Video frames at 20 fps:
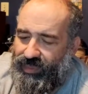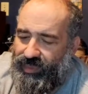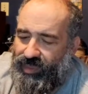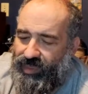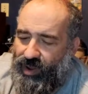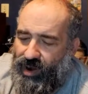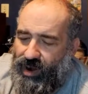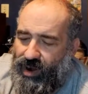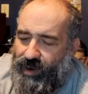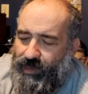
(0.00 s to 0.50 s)

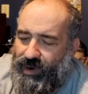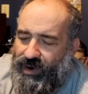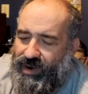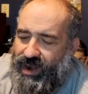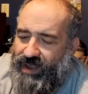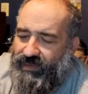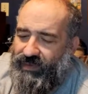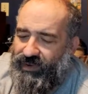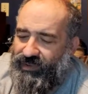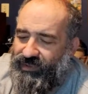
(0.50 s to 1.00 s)
the armor
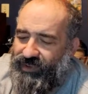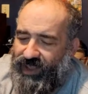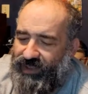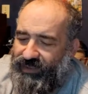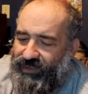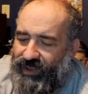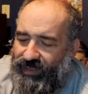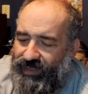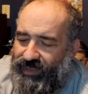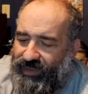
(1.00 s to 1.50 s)
never
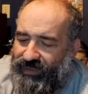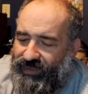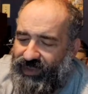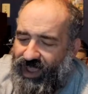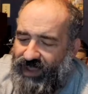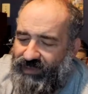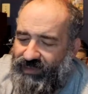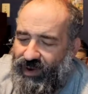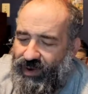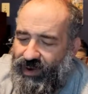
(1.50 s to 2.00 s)
stays on this
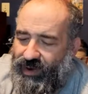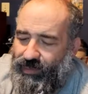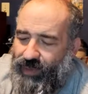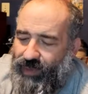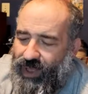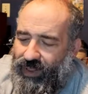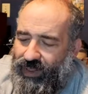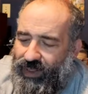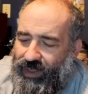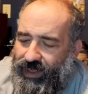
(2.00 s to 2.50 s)
guy very
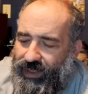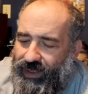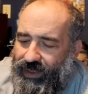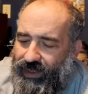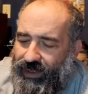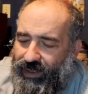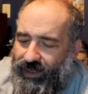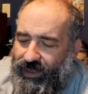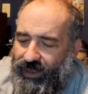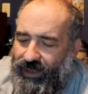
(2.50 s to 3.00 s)
well.
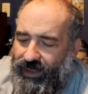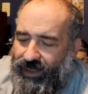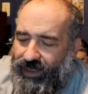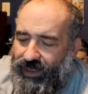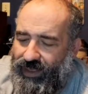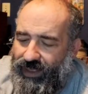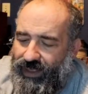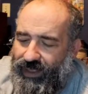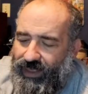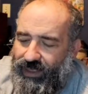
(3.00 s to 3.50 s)

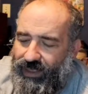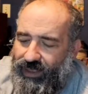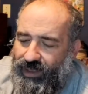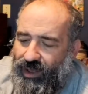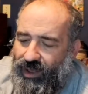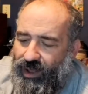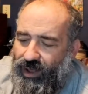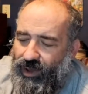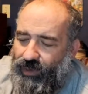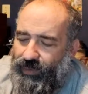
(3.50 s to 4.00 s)

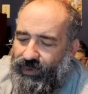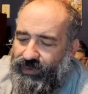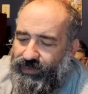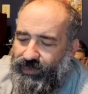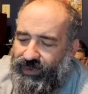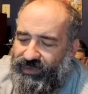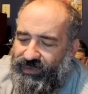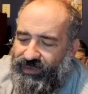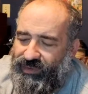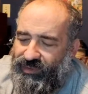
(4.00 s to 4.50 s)
Always
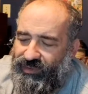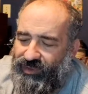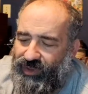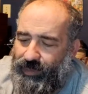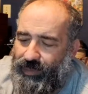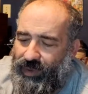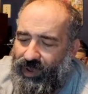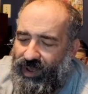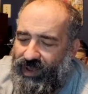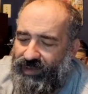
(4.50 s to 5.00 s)
wants to
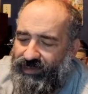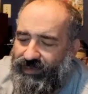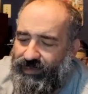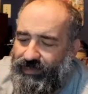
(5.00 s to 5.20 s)
slip off.